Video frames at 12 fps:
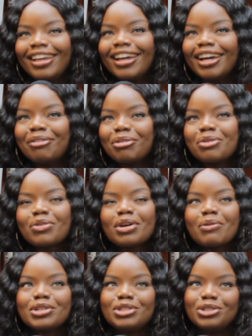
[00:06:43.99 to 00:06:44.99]
Yeah, but then when I
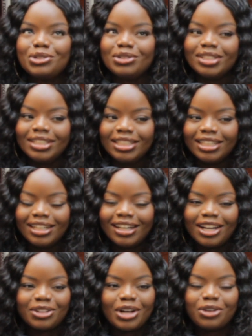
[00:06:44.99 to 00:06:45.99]
went to uni,
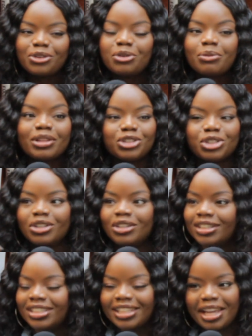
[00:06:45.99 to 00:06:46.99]
I, I don't know where the
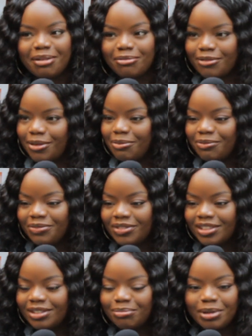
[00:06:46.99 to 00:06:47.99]
chunks came from.
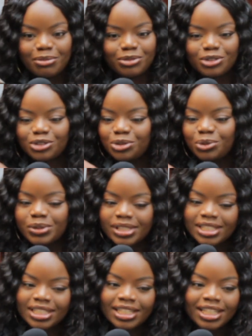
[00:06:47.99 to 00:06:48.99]
Mm. People just
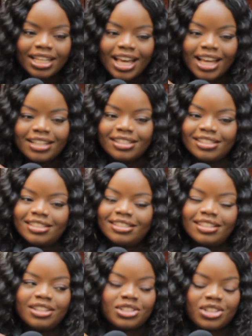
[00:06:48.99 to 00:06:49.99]
shortened it and
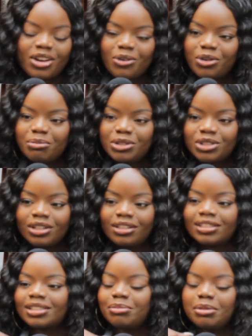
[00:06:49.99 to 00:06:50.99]
they started calling me
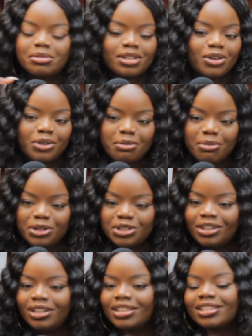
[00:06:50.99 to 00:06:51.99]
chunks. People started calling me Mo
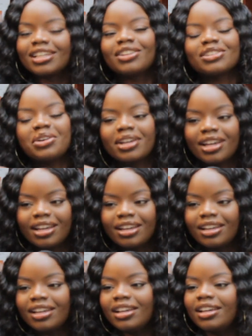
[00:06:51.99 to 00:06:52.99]
Chunks, and I was like, okay
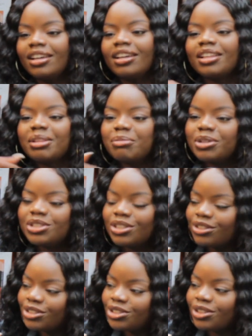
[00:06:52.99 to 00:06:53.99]
the Mo show.
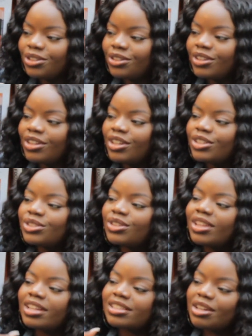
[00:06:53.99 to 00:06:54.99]
Mm. So
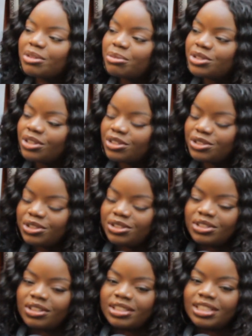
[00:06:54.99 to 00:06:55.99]
that's how the Mo show
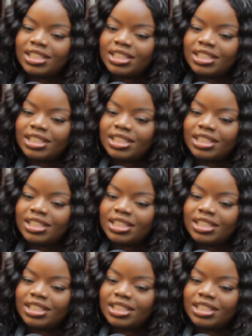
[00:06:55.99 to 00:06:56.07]
started.